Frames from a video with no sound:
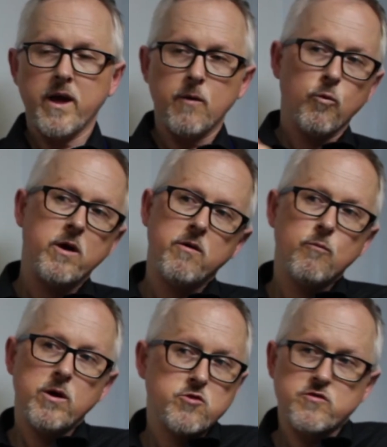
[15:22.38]
we
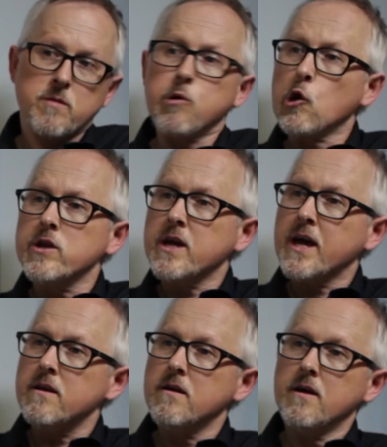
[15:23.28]
were just employed
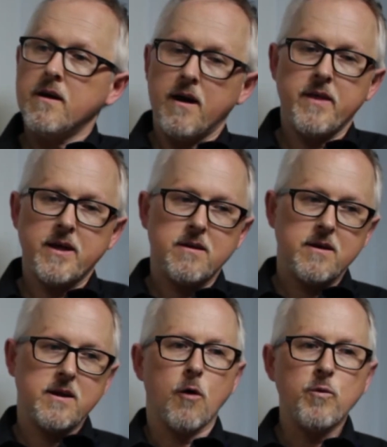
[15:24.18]
again. And then
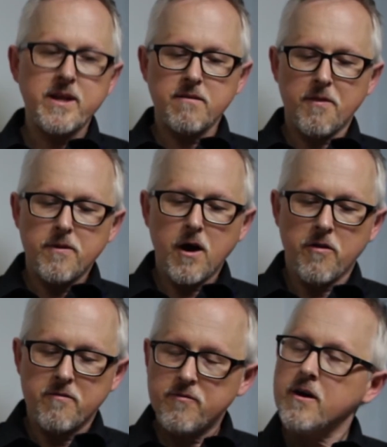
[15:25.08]
we didn't know the
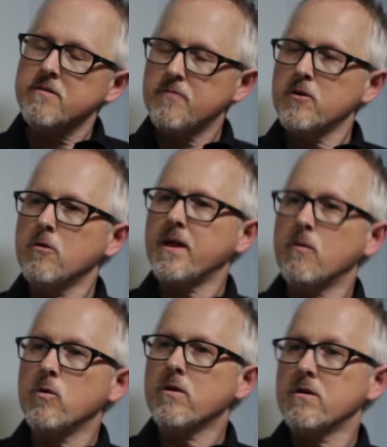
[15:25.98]
first film that we were going